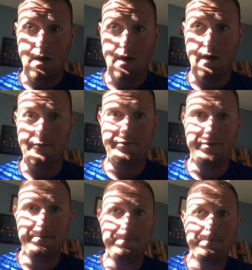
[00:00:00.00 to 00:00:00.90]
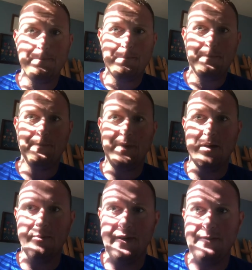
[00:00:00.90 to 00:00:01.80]
of the
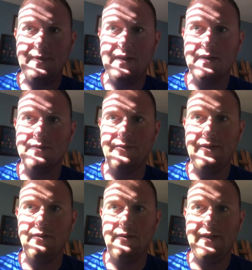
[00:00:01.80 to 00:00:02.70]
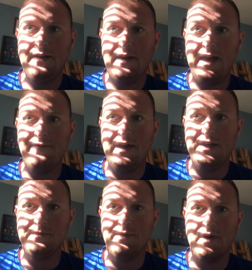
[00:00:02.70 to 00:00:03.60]
pyramid because legally
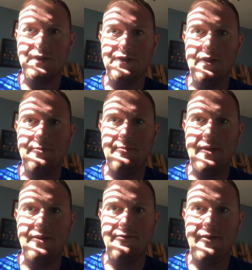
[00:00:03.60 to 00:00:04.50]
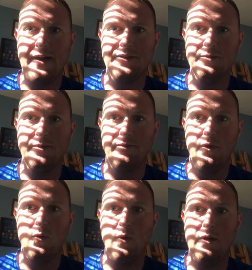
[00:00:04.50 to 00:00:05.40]
aviation parts shouldn't be manufactured with
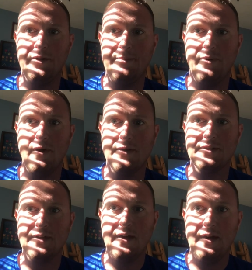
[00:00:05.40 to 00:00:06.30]
low quality parts,